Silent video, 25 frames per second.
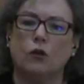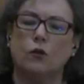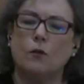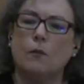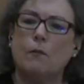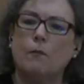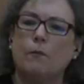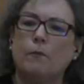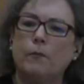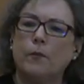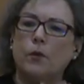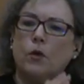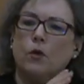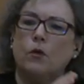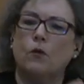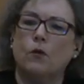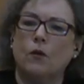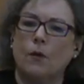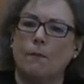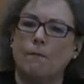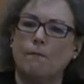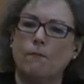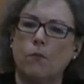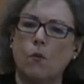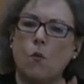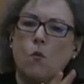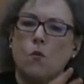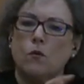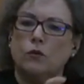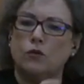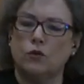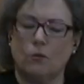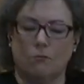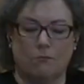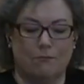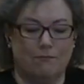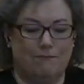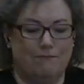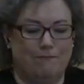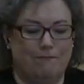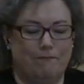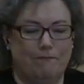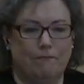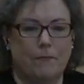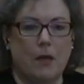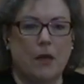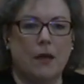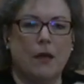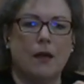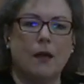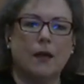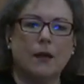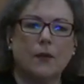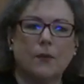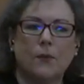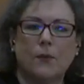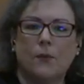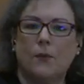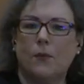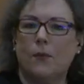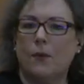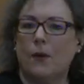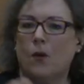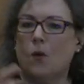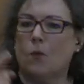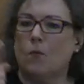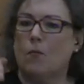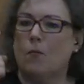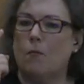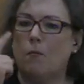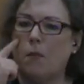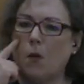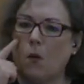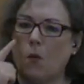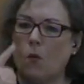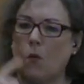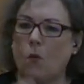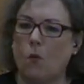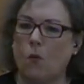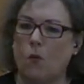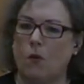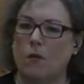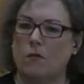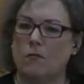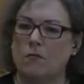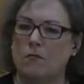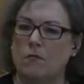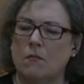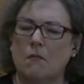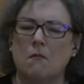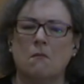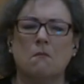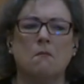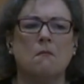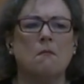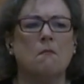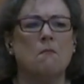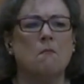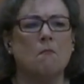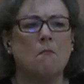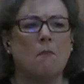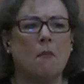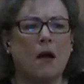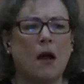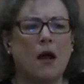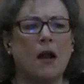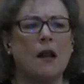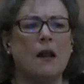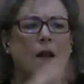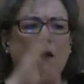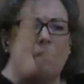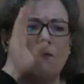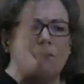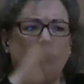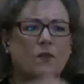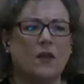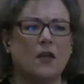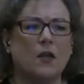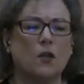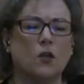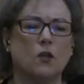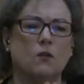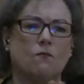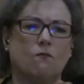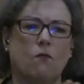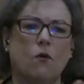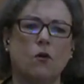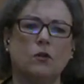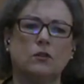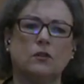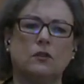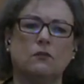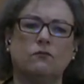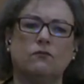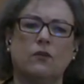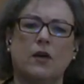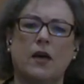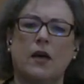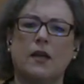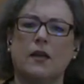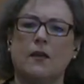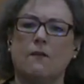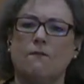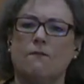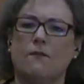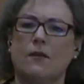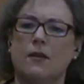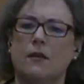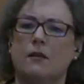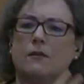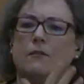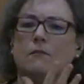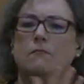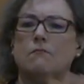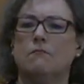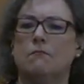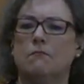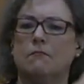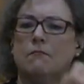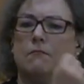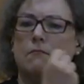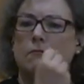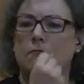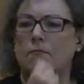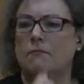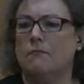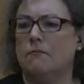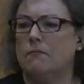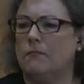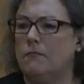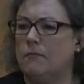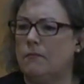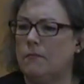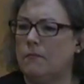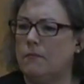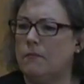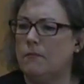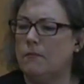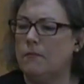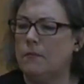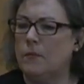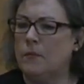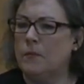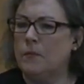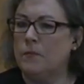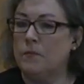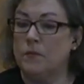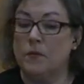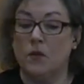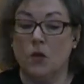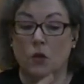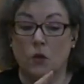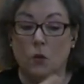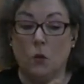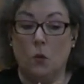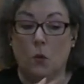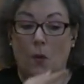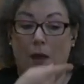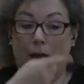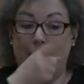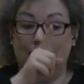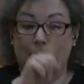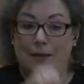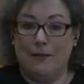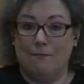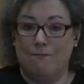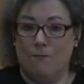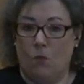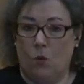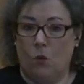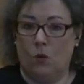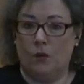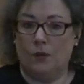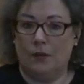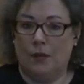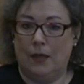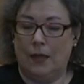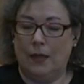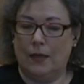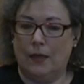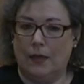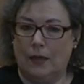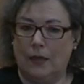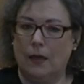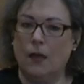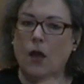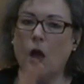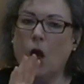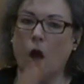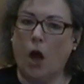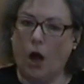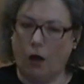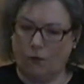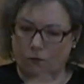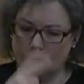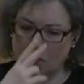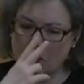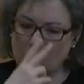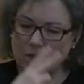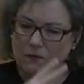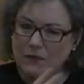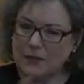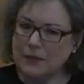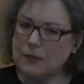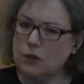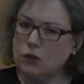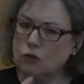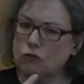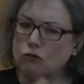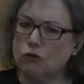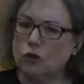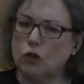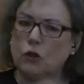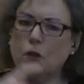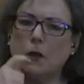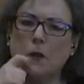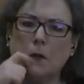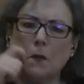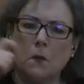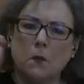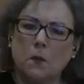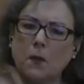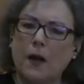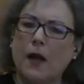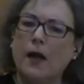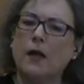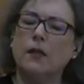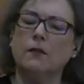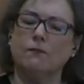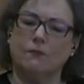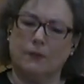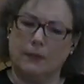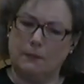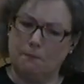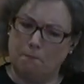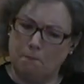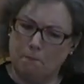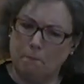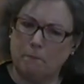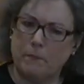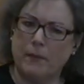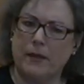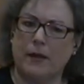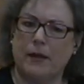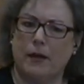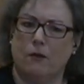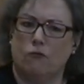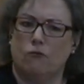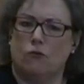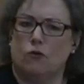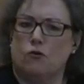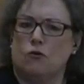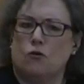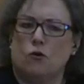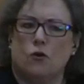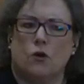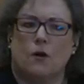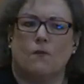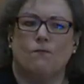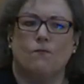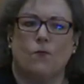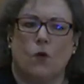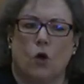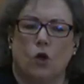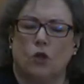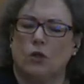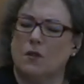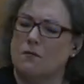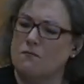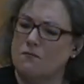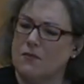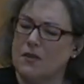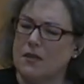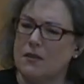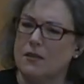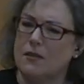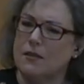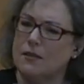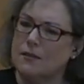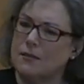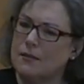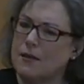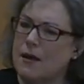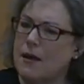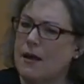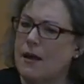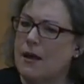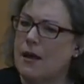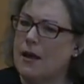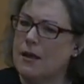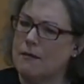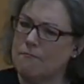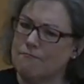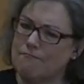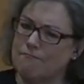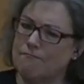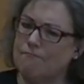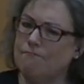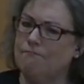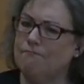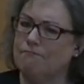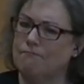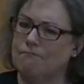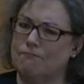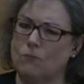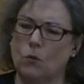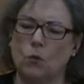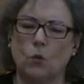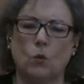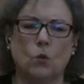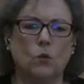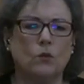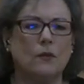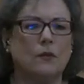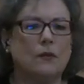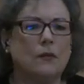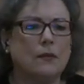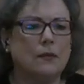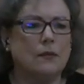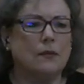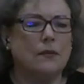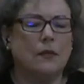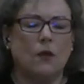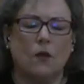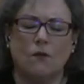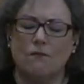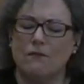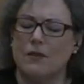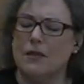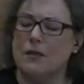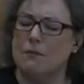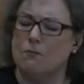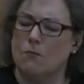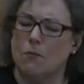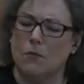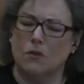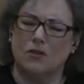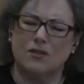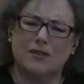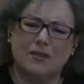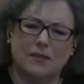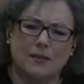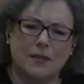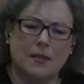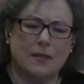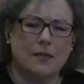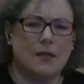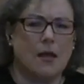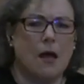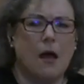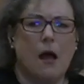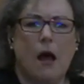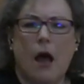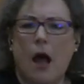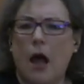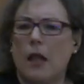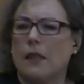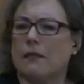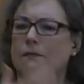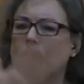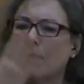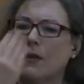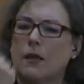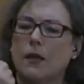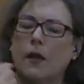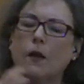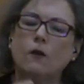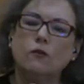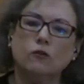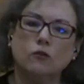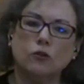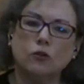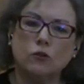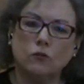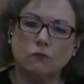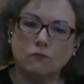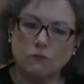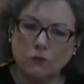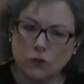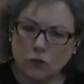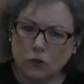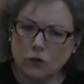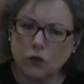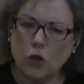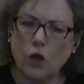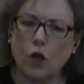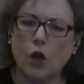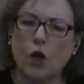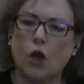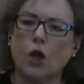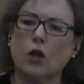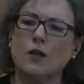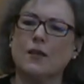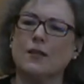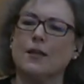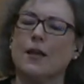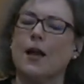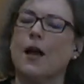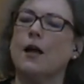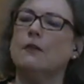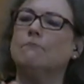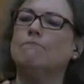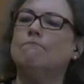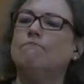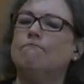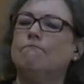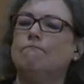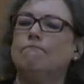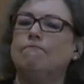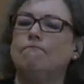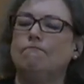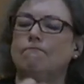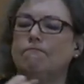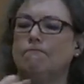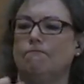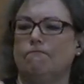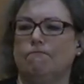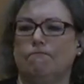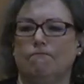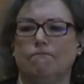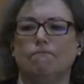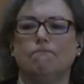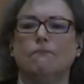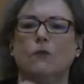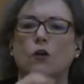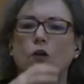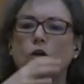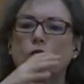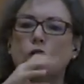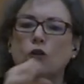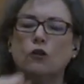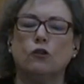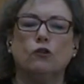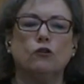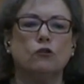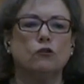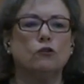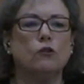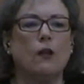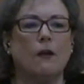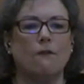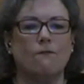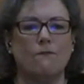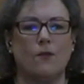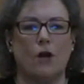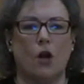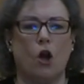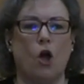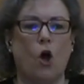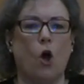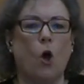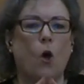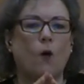Sweden is aspiring to. The whole month has seen what Ukraine is willing to do. We are together in our anti-war coalition, and we need to do our best to make sure that Russia seeks peace. It was a historic decision by Sweden to provide Ukraine the necessary armament.